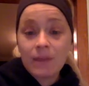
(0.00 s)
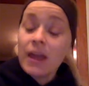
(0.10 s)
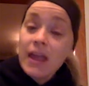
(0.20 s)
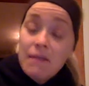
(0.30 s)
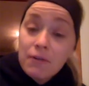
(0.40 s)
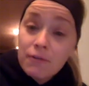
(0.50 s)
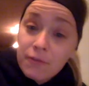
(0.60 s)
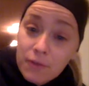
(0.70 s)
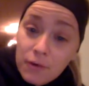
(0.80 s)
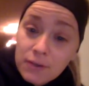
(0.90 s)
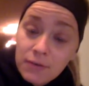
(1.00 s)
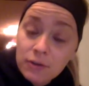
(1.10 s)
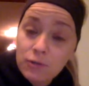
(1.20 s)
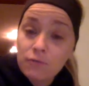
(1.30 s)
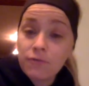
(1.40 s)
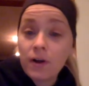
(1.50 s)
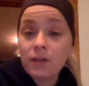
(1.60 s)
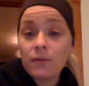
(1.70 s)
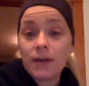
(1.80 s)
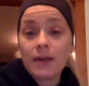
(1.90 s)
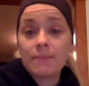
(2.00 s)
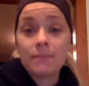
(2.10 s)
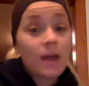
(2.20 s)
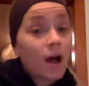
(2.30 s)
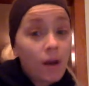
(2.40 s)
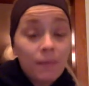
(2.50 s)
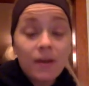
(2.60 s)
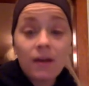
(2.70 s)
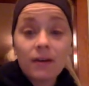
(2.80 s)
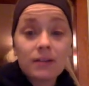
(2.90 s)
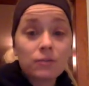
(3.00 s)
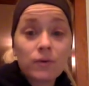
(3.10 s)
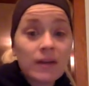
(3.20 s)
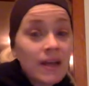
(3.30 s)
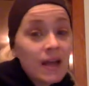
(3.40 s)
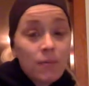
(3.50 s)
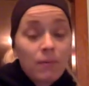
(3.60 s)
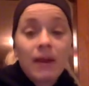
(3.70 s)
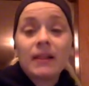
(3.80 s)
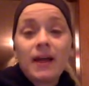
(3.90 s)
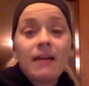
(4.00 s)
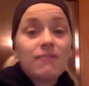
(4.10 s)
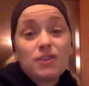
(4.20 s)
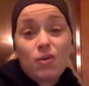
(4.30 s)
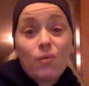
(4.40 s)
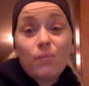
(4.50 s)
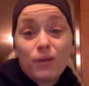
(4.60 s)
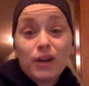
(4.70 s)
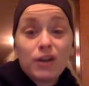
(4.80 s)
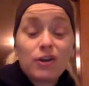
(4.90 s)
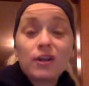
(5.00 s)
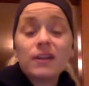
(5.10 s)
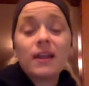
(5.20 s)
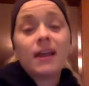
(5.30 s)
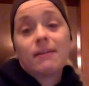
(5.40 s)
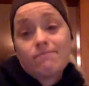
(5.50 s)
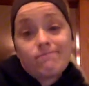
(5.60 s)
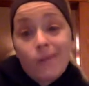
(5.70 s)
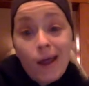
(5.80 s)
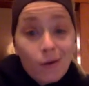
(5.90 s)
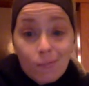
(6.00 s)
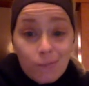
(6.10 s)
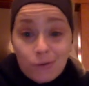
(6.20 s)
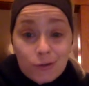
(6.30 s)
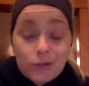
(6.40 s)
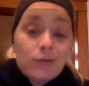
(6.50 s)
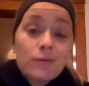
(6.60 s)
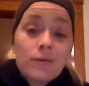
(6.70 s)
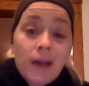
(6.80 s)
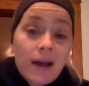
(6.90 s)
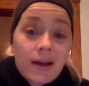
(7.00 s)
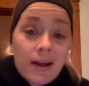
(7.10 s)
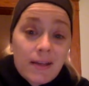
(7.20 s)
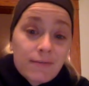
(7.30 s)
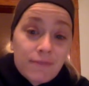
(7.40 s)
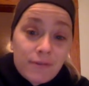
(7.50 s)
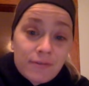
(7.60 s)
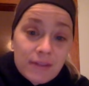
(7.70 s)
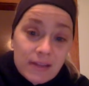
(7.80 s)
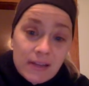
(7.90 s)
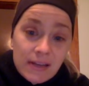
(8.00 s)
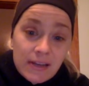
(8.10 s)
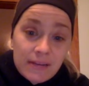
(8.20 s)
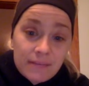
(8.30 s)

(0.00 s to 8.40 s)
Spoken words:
Even for those of us who follow Him, I'll be honest, when my life is going pretty good, I don't pursue God as fervently.